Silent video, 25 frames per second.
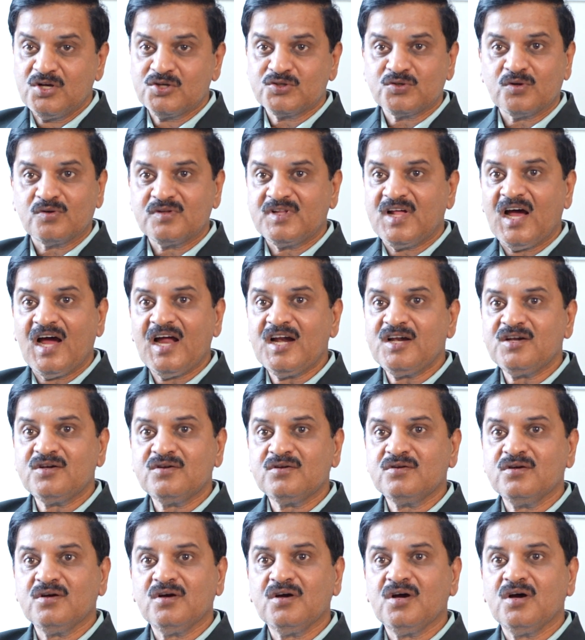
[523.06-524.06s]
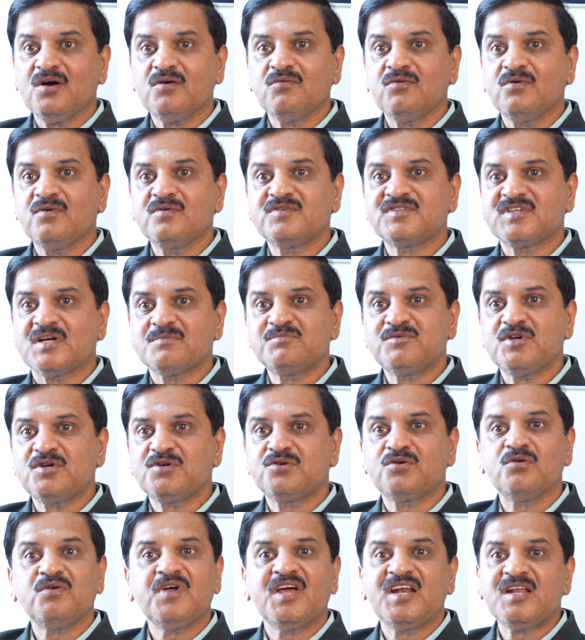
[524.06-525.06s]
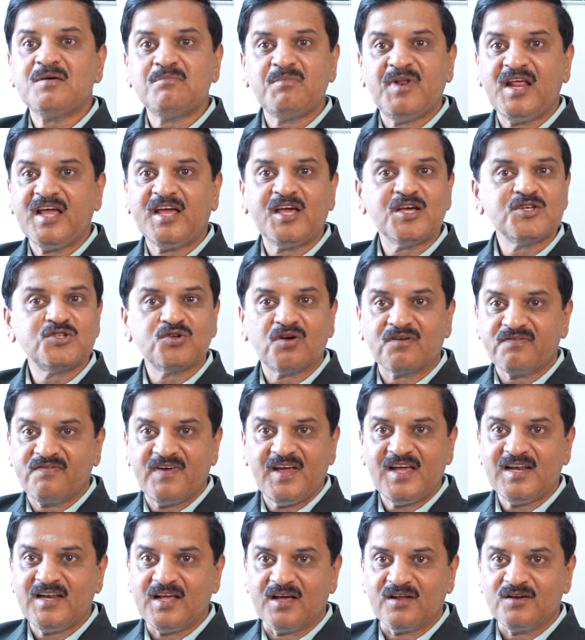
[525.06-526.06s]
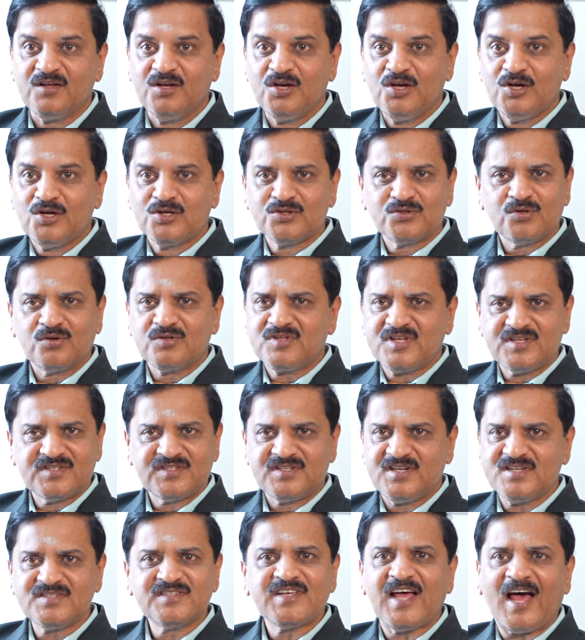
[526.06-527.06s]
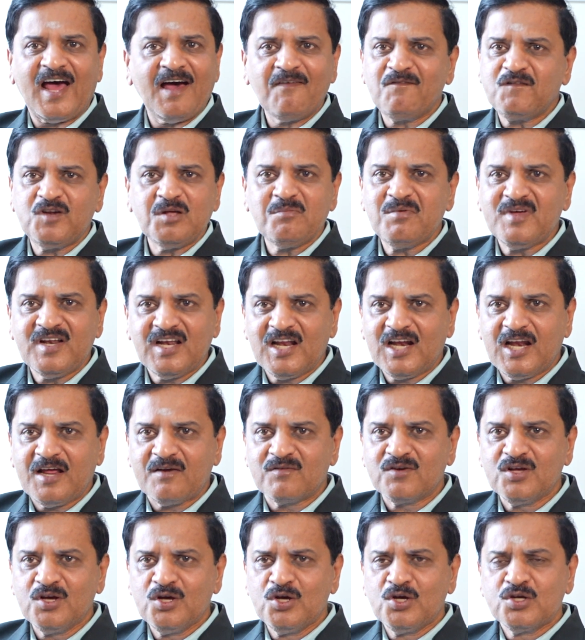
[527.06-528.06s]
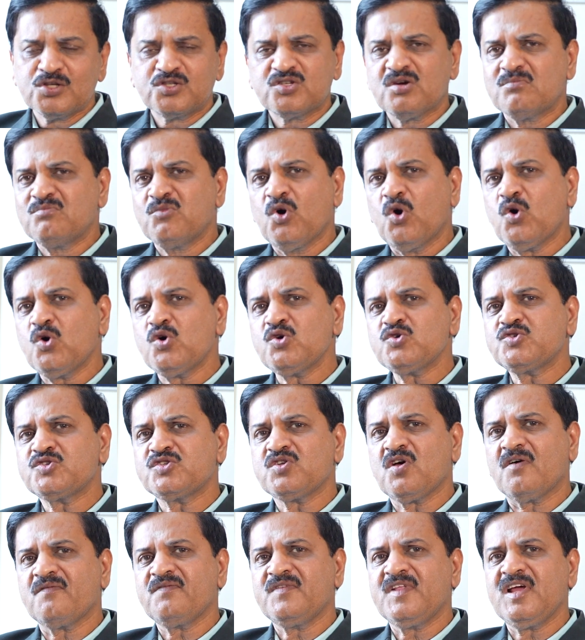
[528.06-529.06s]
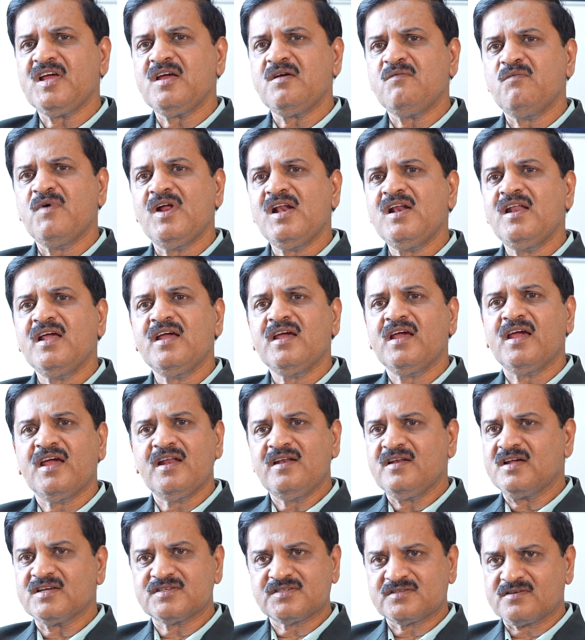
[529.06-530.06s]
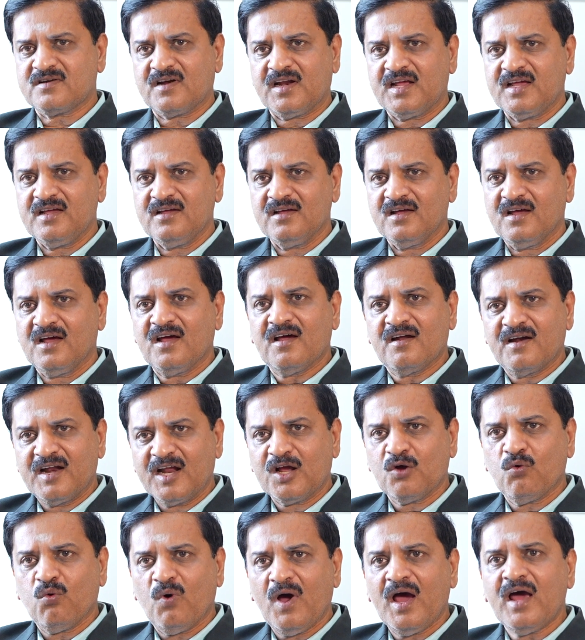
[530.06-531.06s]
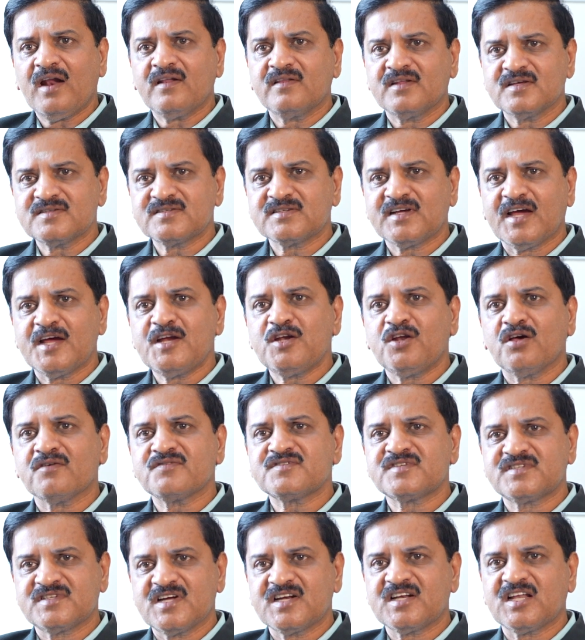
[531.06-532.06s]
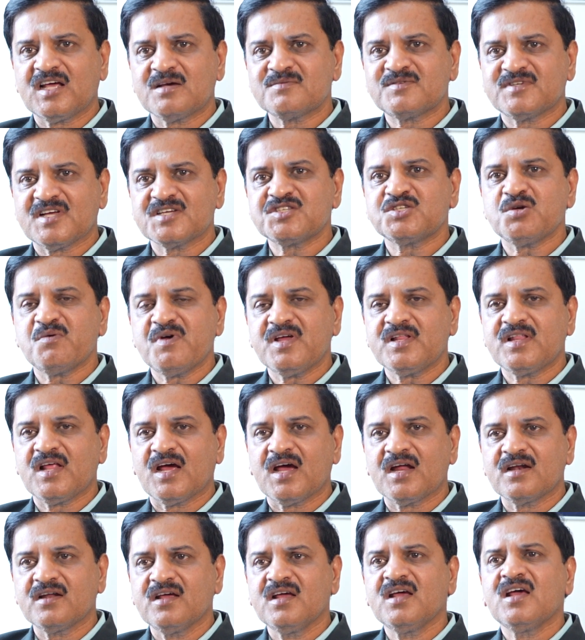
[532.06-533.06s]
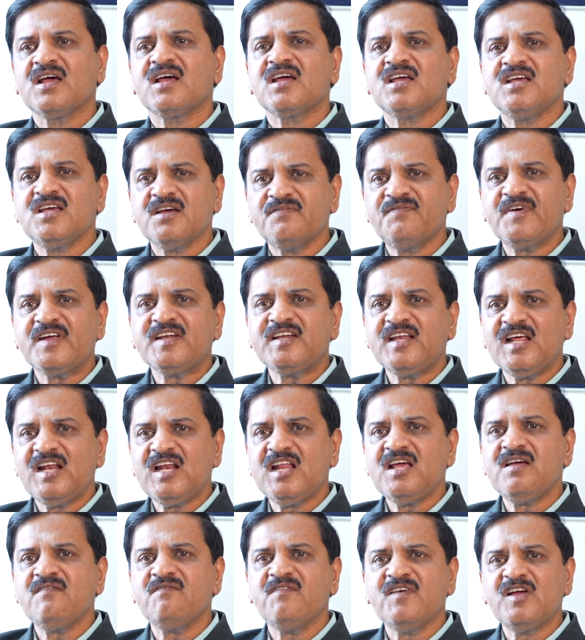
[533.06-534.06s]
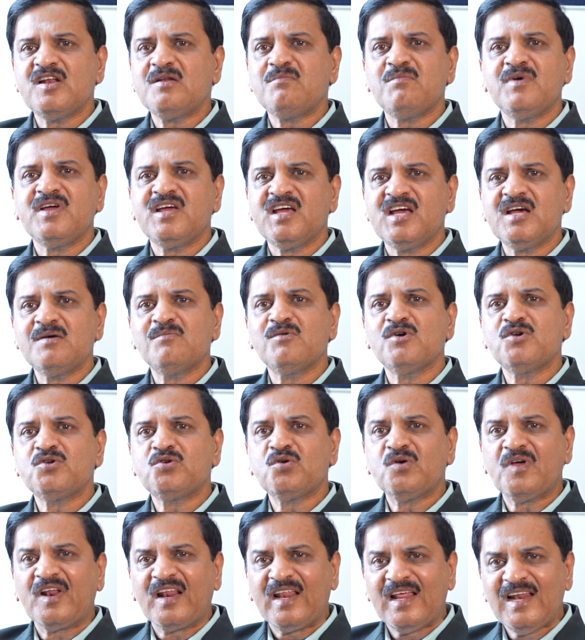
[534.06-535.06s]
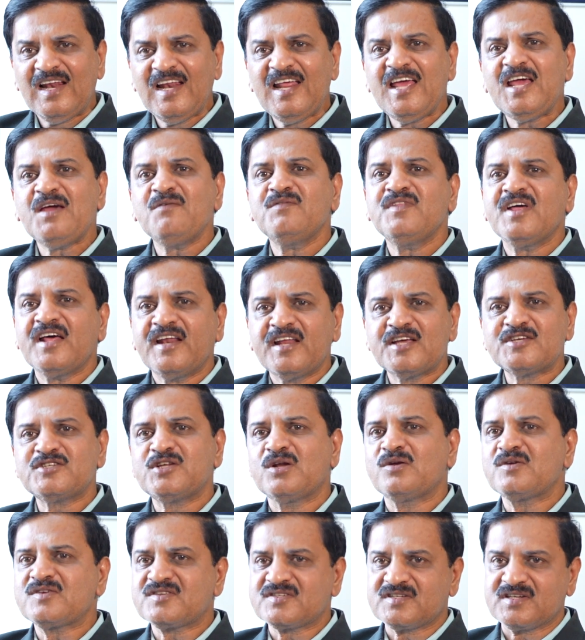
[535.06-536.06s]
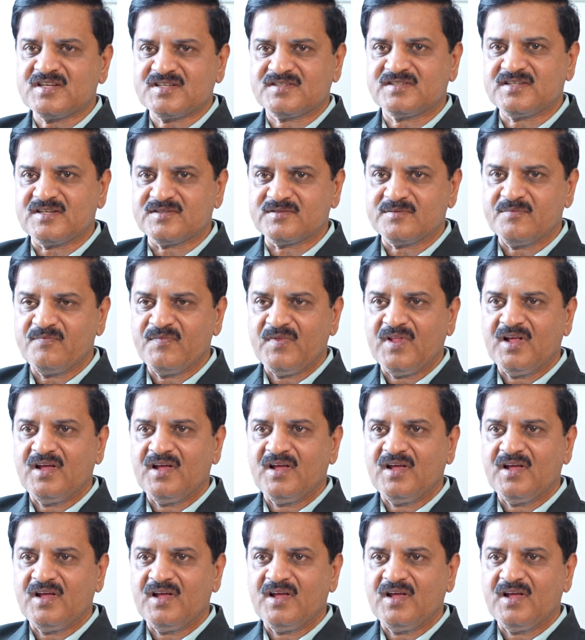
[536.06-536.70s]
So, that uh, would subject to any breakage or failure. So, the stress have to be relieved. So, most of the welding industry require this kind of setup such a way that effectively we will be able to relieve the residual stresses.